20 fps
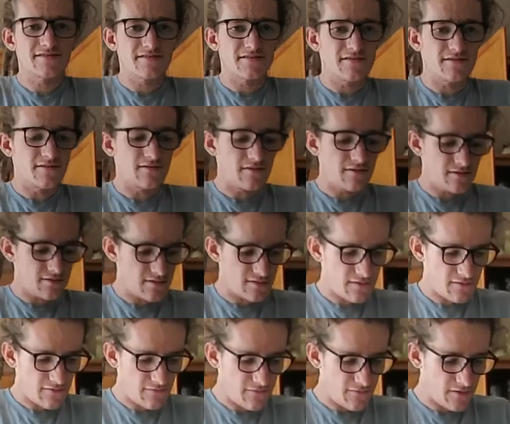then you can
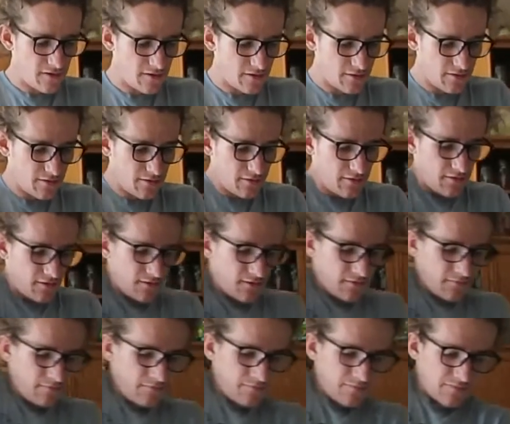just fill
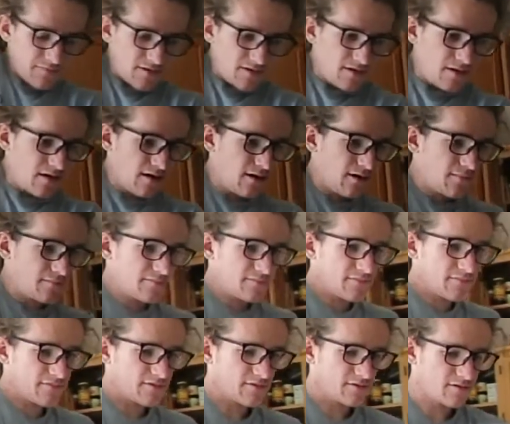up
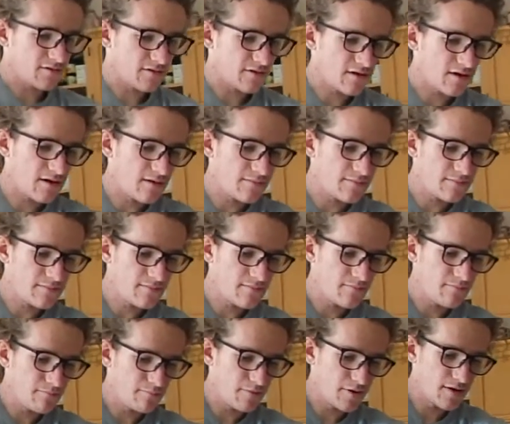your cup
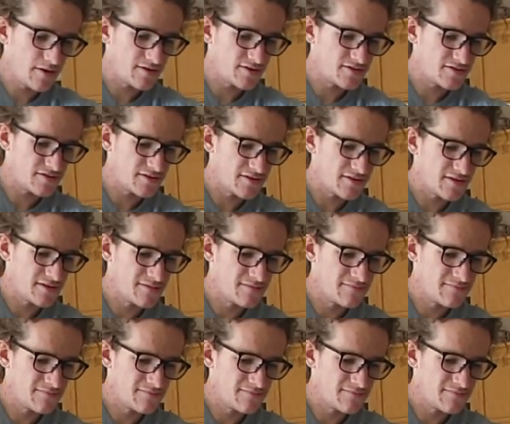partially,